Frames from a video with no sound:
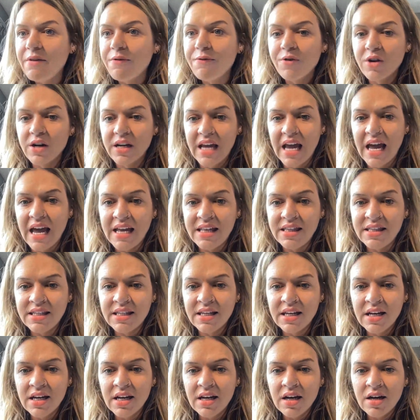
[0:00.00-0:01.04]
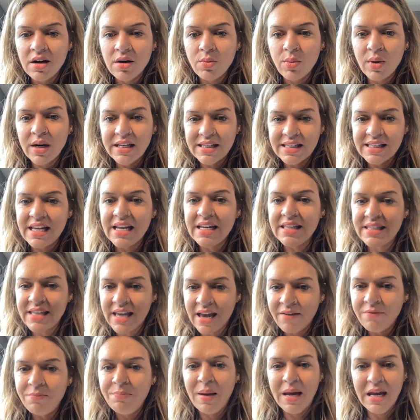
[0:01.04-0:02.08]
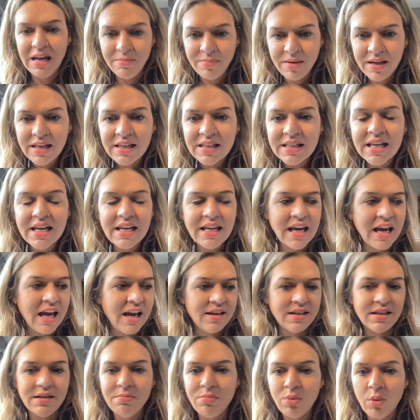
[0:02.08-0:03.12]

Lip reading: forget what it's like to have babies. Like, case in